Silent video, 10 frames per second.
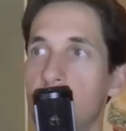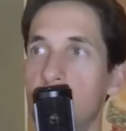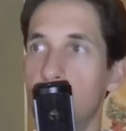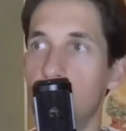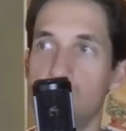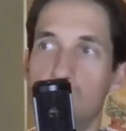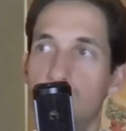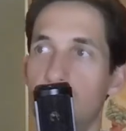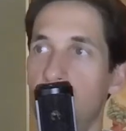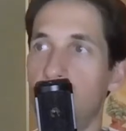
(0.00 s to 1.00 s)
to the musical
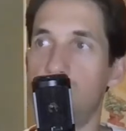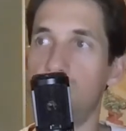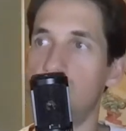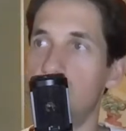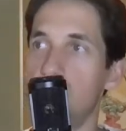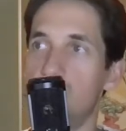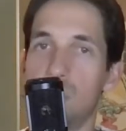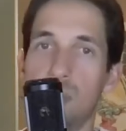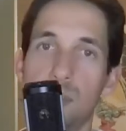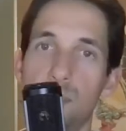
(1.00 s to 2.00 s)
of the 50s
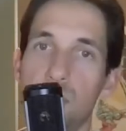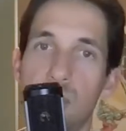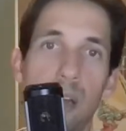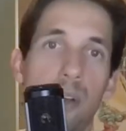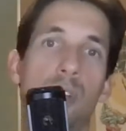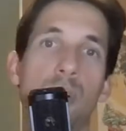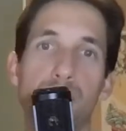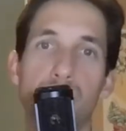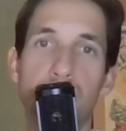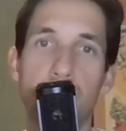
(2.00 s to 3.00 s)
to the
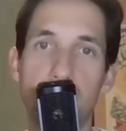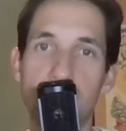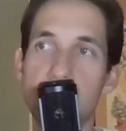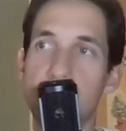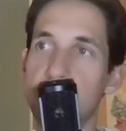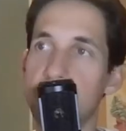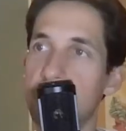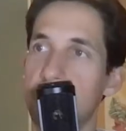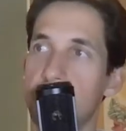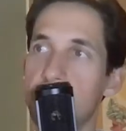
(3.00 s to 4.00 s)
counterculture film of the
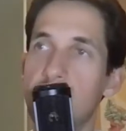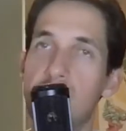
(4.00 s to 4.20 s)
60s.